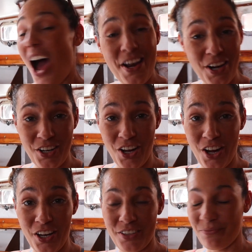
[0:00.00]
I don't
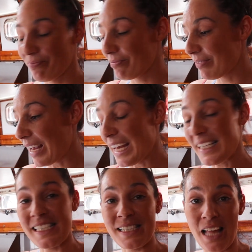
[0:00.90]
know.
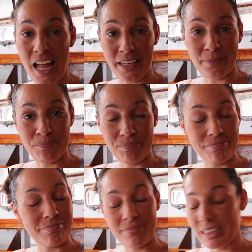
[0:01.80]
It's like,
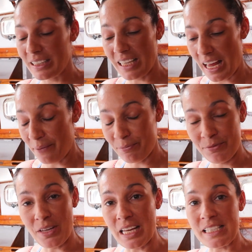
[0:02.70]
yeah,
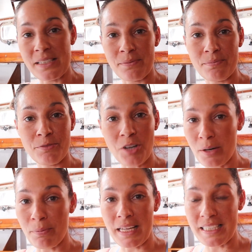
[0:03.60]
it's
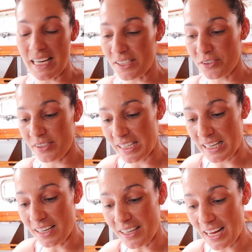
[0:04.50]
trying to play Tetris
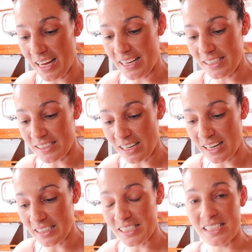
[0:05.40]
here, and
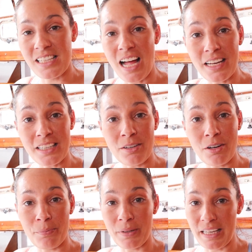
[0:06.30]
I just can't
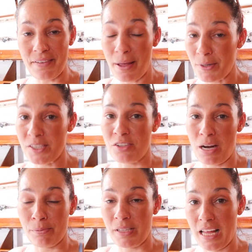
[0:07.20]
believe how much
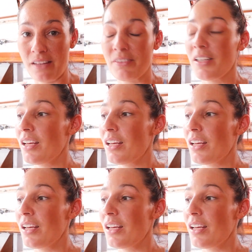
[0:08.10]
crap we have